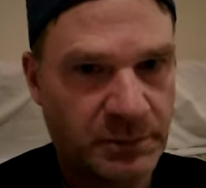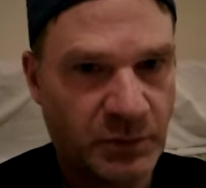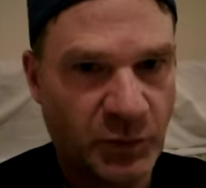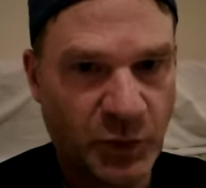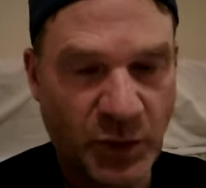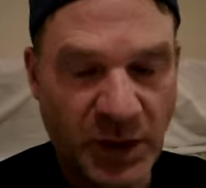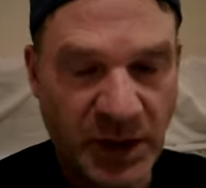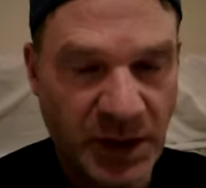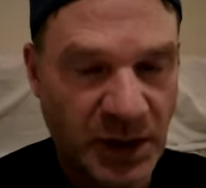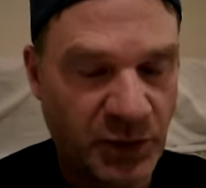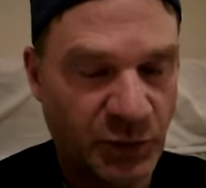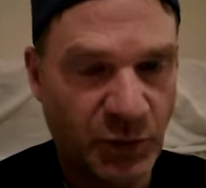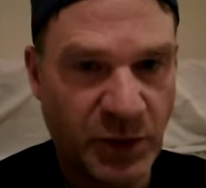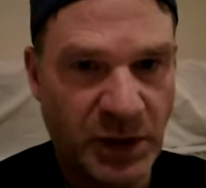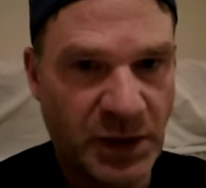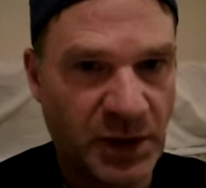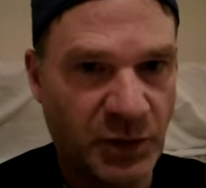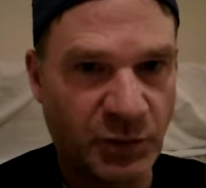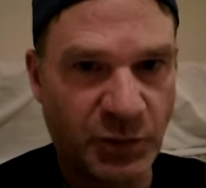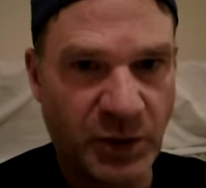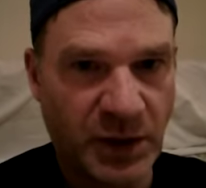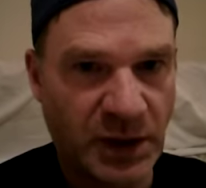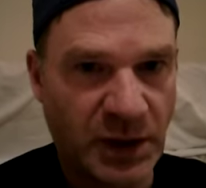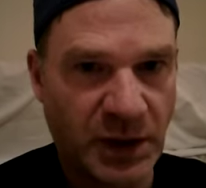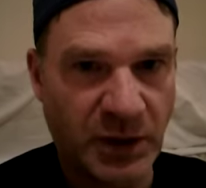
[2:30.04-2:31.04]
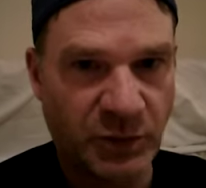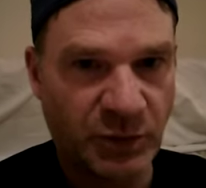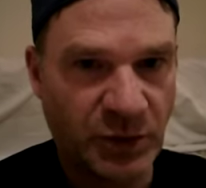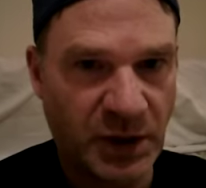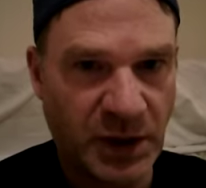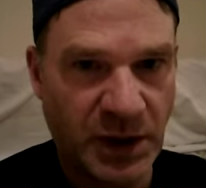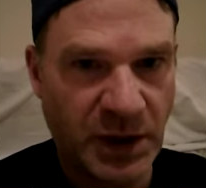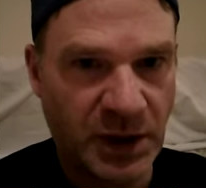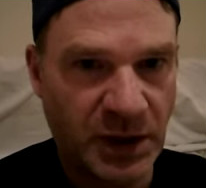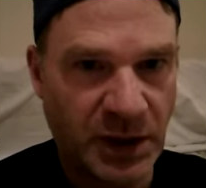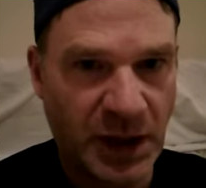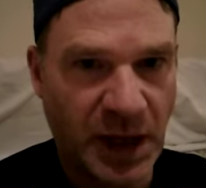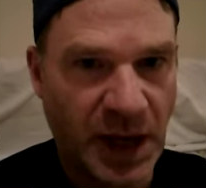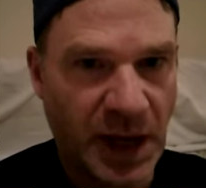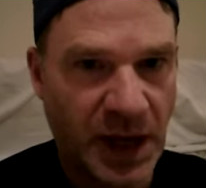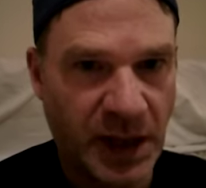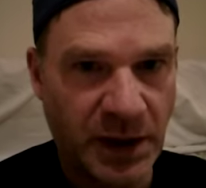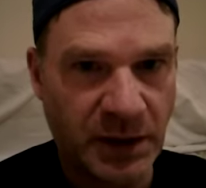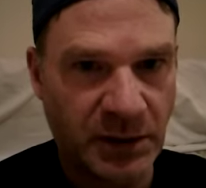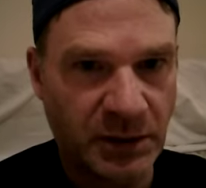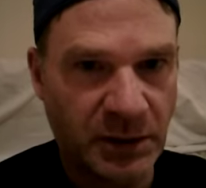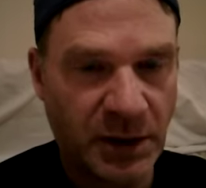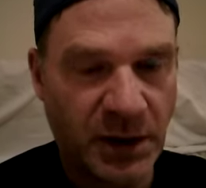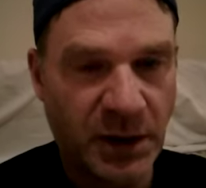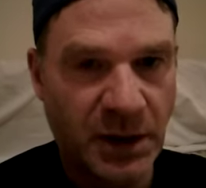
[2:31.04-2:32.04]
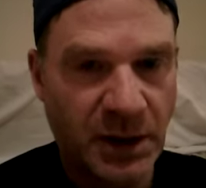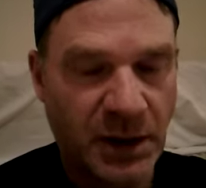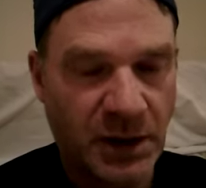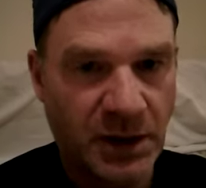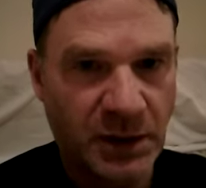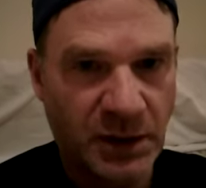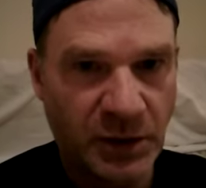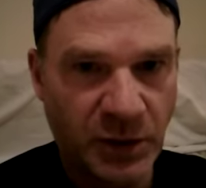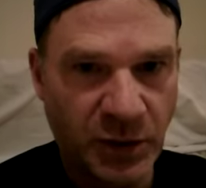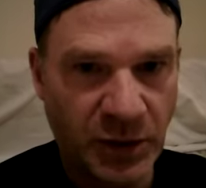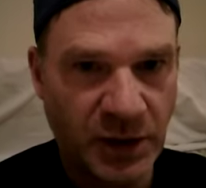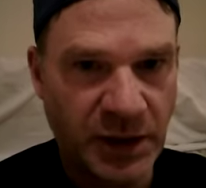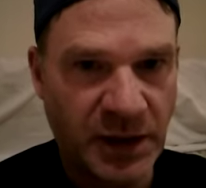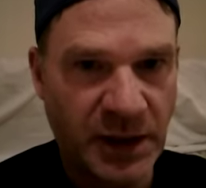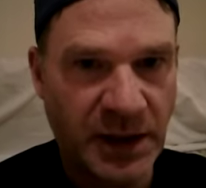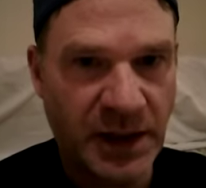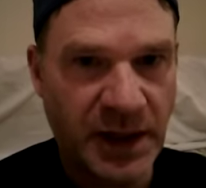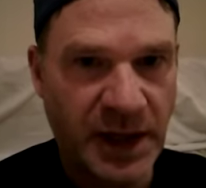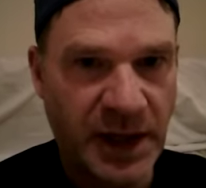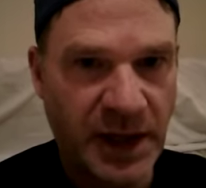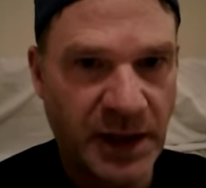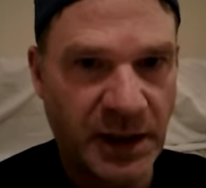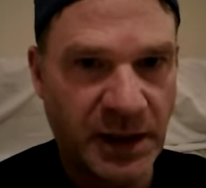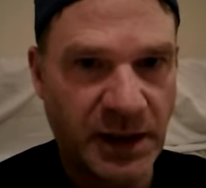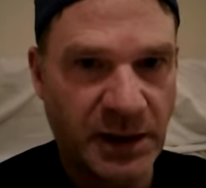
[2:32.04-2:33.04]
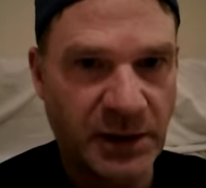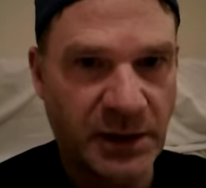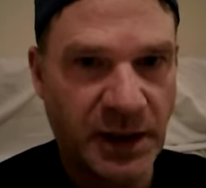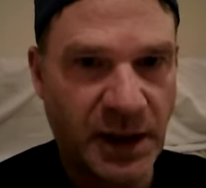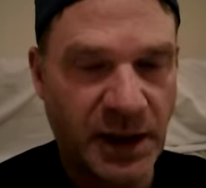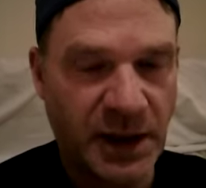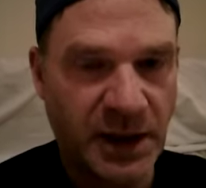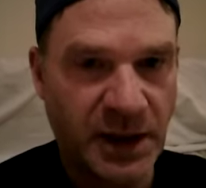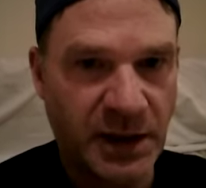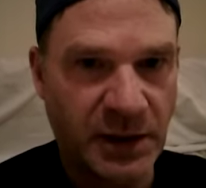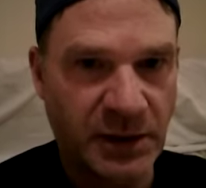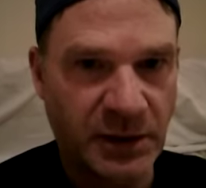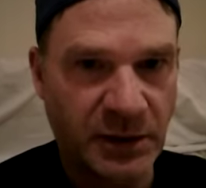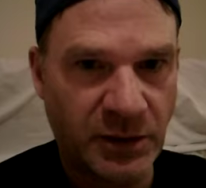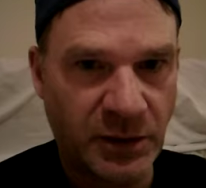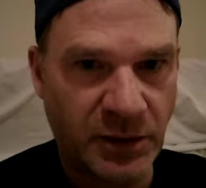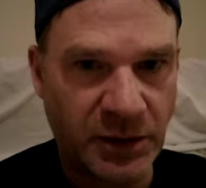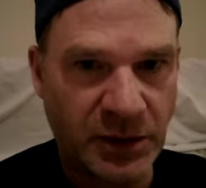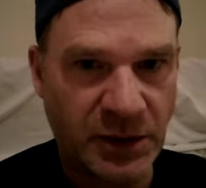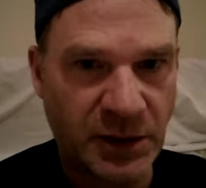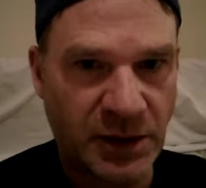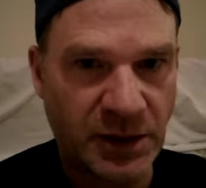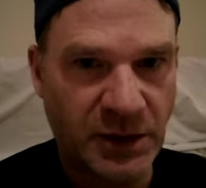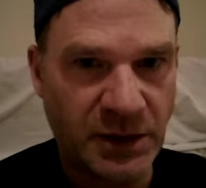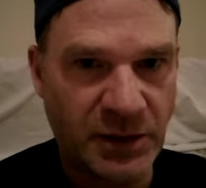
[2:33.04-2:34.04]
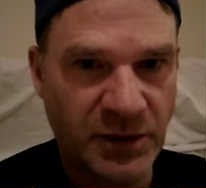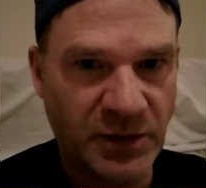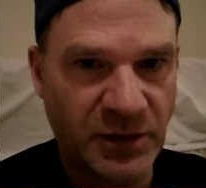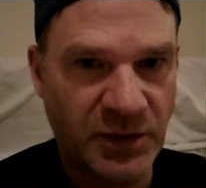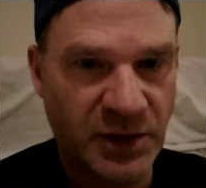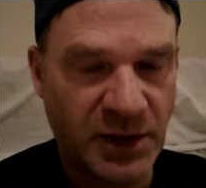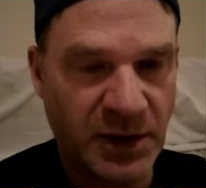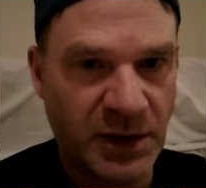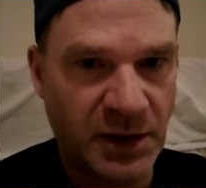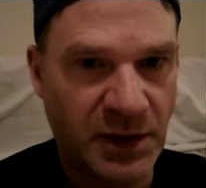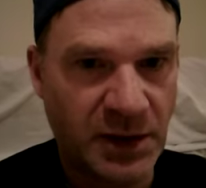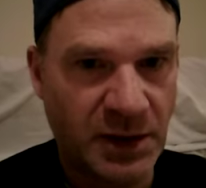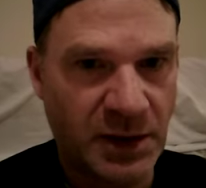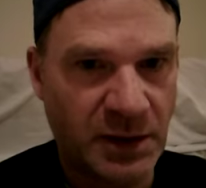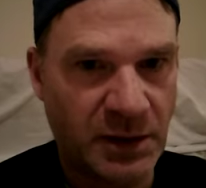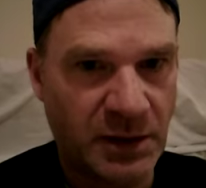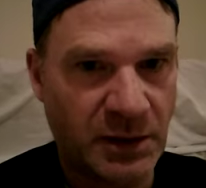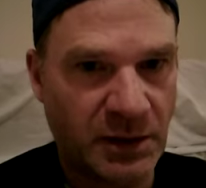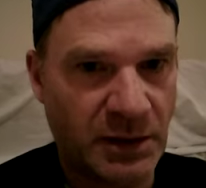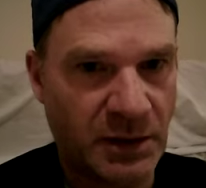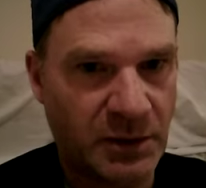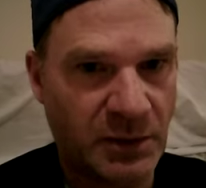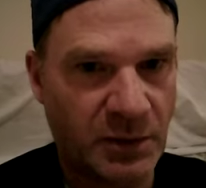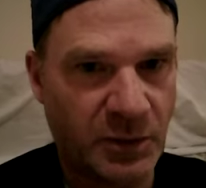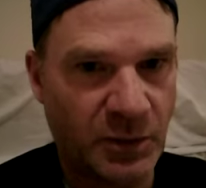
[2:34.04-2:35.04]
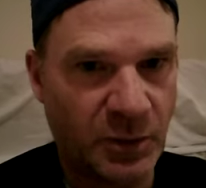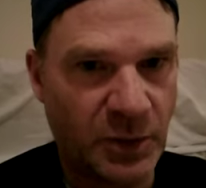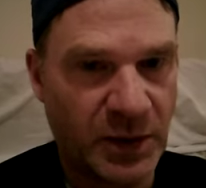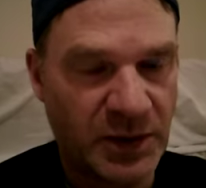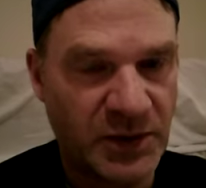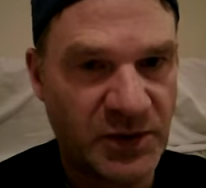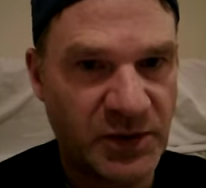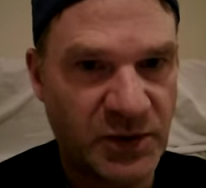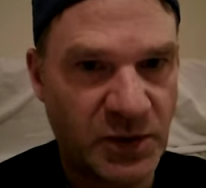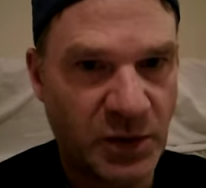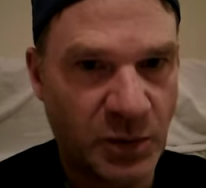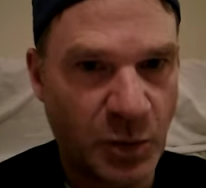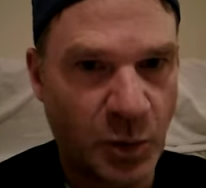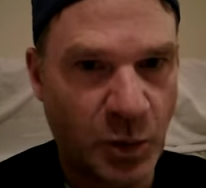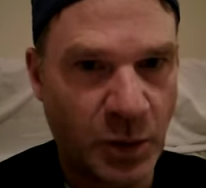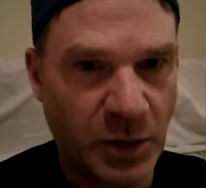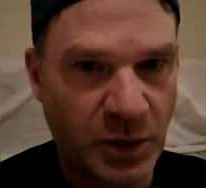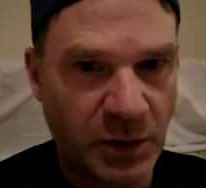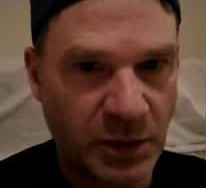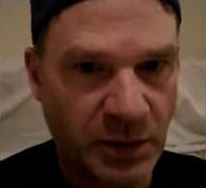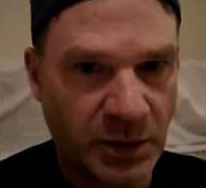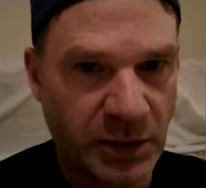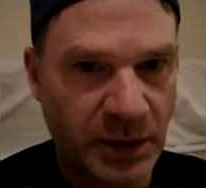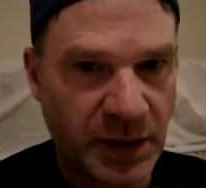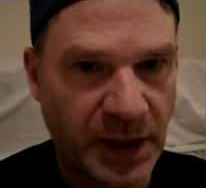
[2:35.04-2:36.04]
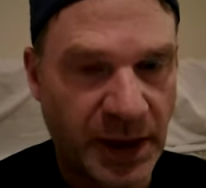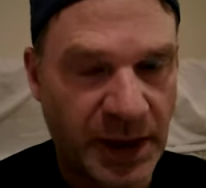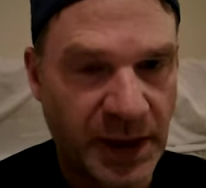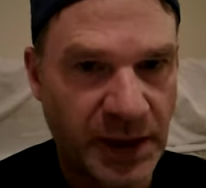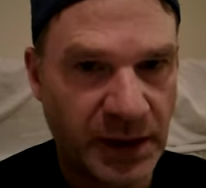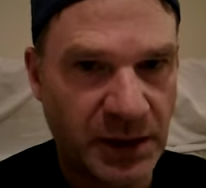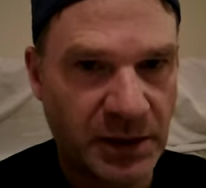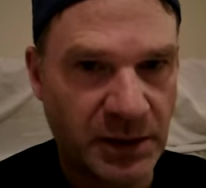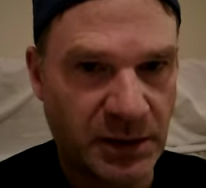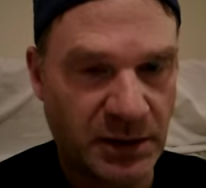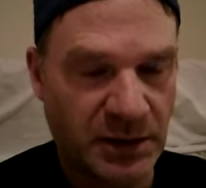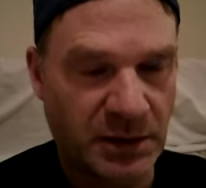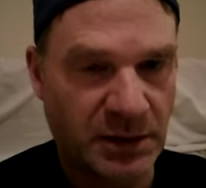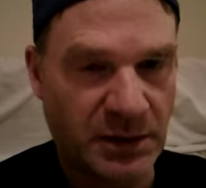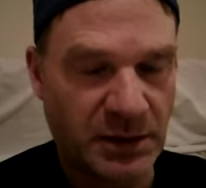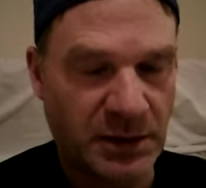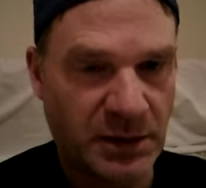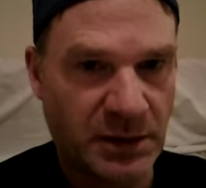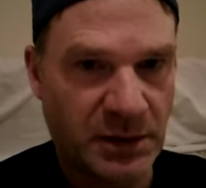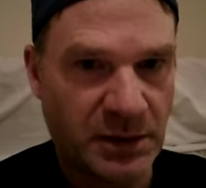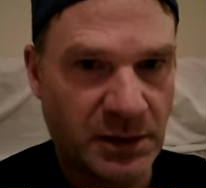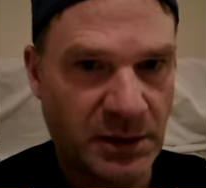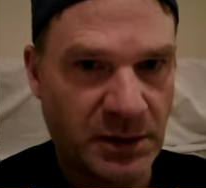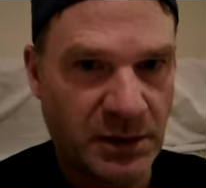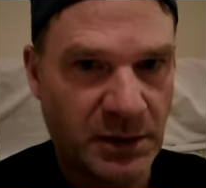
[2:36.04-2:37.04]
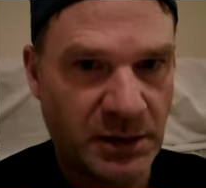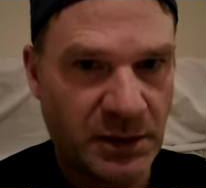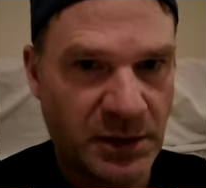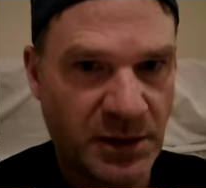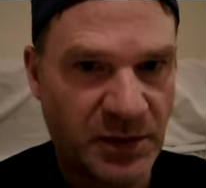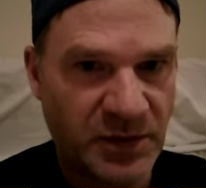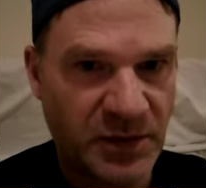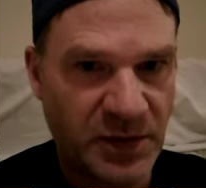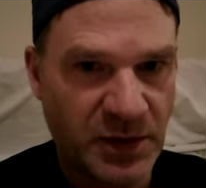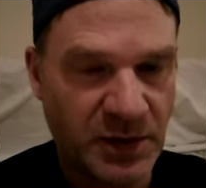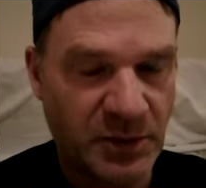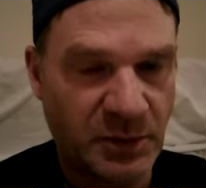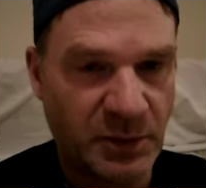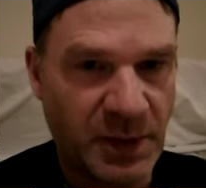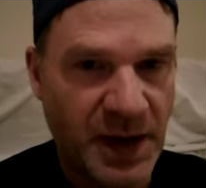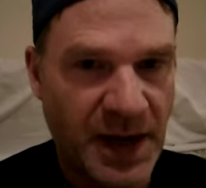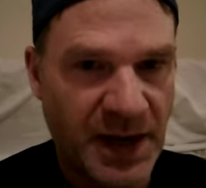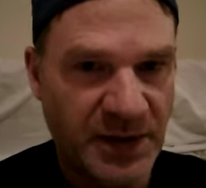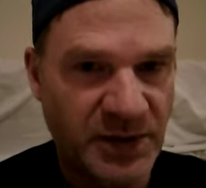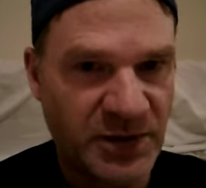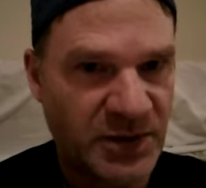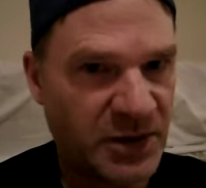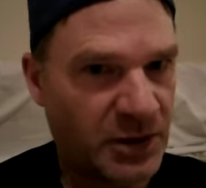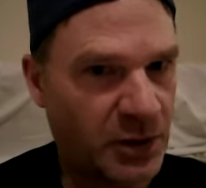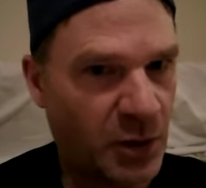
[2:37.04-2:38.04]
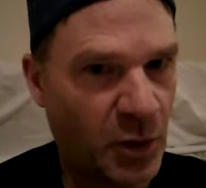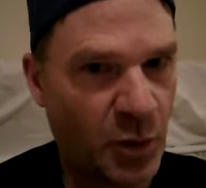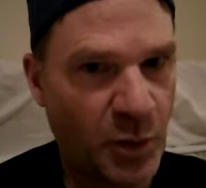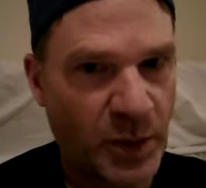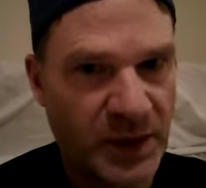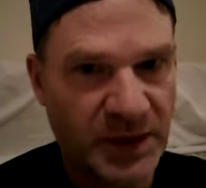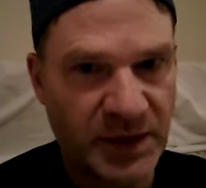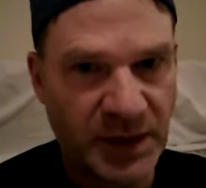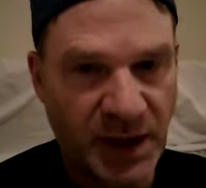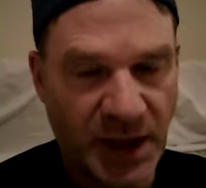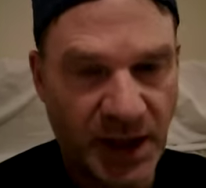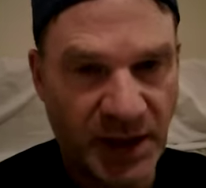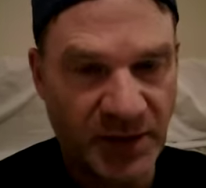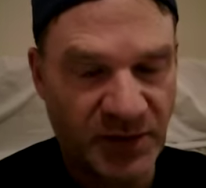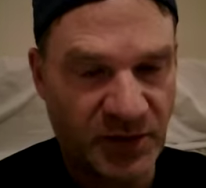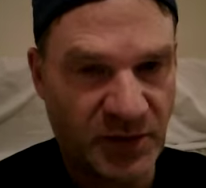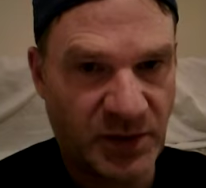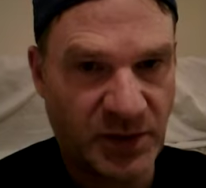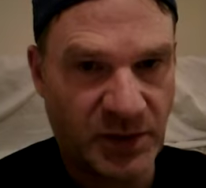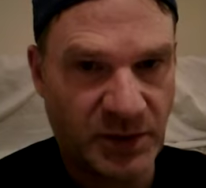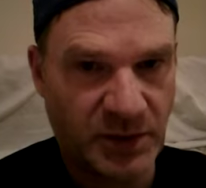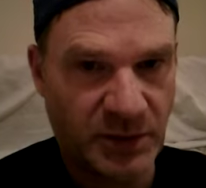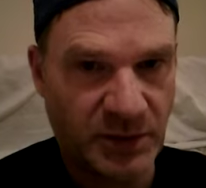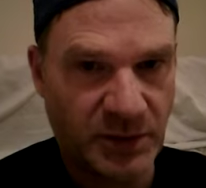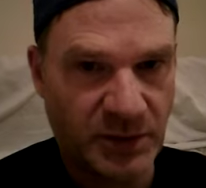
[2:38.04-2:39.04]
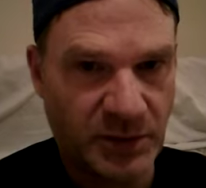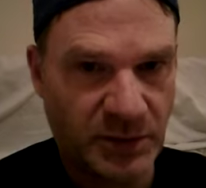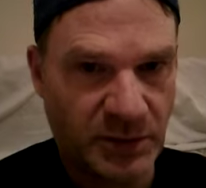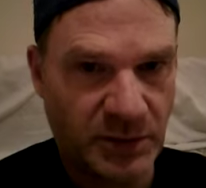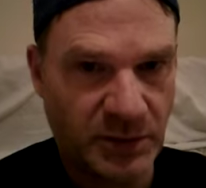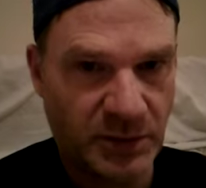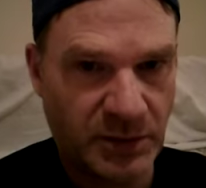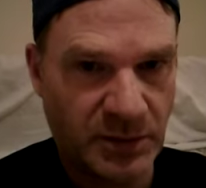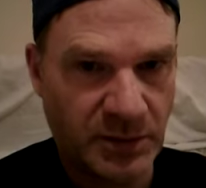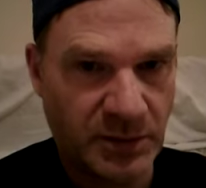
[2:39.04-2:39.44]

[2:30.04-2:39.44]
reading, reading, reading, reading, and looking at it and looking to see what's the world like. Does it match? No, it doesn't.